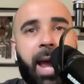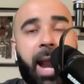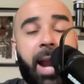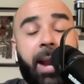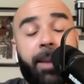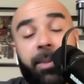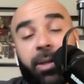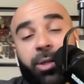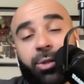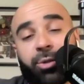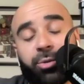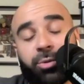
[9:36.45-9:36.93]

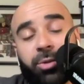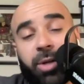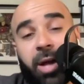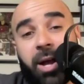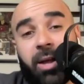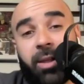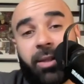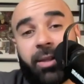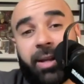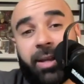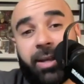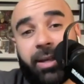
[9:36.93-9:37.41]
And I mean, Drew
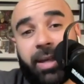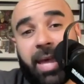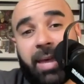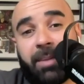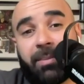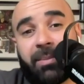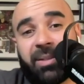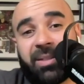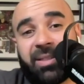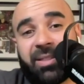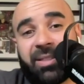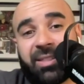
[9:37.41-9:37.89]
Holiday
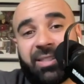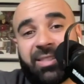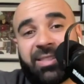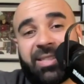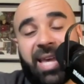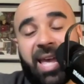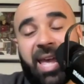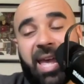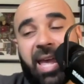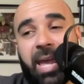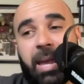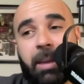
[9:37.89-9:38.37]
came into this
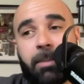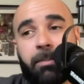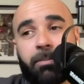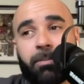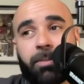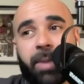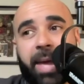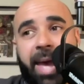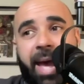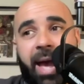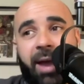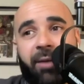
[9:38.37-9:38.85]

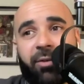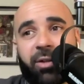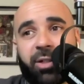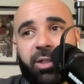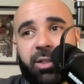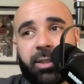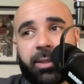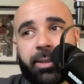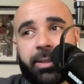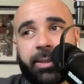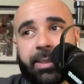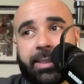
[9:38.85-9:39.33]
game
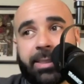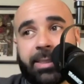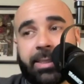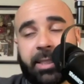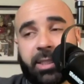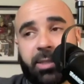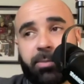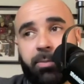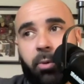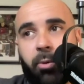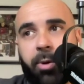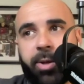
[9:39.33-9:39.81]
averaging
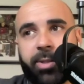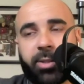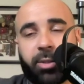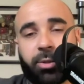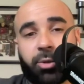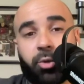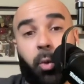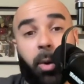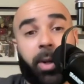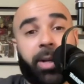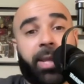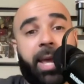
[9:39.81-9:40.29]
6 points
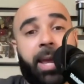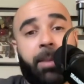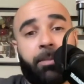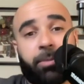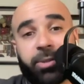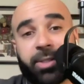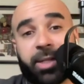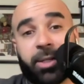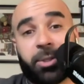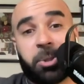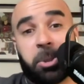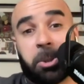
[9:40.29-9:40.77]
on
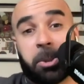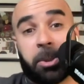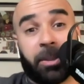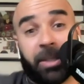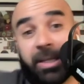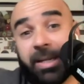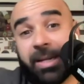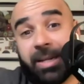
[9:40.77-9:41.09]
28% shooting.